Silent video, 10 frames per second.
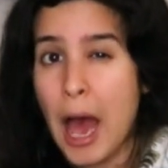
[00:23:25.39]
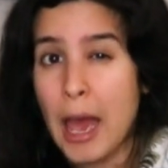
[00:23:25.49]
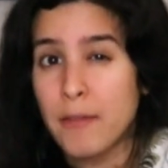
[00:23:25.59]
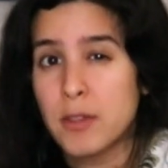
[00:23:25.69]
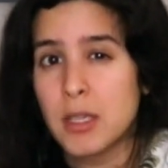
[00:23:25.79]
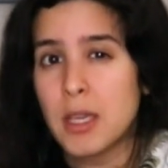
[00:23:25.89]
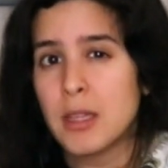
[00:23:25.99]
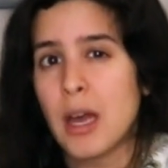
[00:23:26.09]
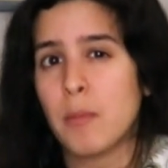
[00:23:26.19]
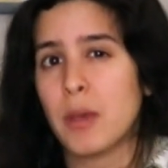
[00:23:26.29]
I've
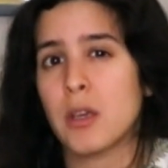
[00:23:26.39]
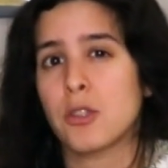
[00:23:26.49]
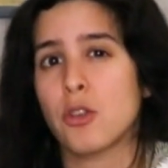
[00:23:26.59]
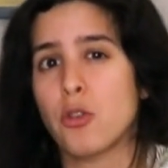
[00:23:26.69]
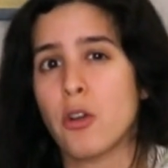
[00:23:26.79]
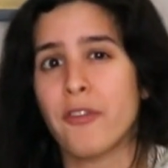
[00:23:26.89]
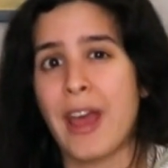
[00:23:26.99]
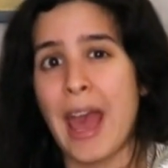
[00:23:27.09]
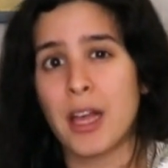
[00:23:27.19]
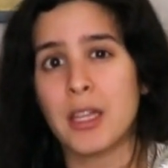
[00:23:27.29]
seen that because the nerve
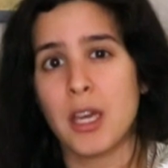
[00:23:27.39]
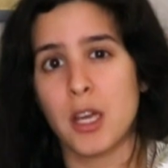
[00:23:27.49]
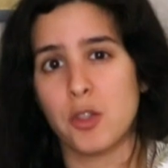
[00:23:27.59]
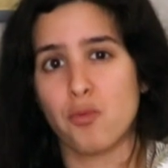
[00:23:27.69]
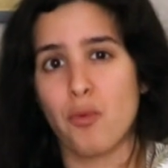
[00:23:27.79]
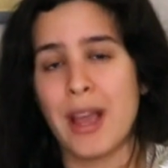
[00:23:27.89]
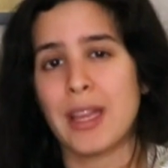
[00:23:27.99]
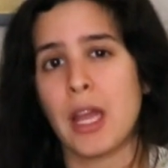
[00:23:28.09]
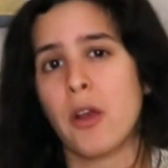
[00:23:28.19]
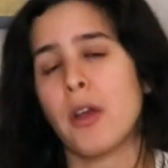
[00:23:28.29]
ganglia is
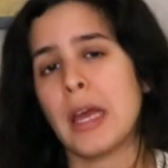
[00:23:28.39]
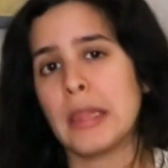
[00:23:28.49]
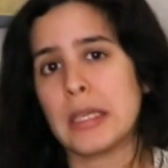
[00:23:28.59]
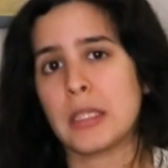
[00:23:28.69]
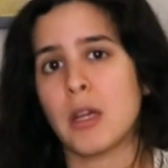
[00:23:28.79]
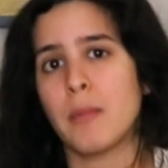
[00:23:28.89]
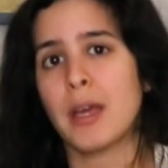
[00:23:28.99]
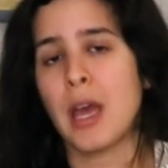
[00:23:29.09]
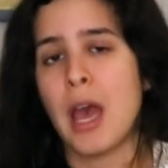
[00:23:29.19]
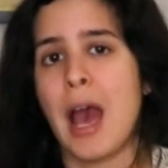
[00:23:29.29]
right there in the
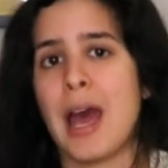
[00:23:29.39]
stomach,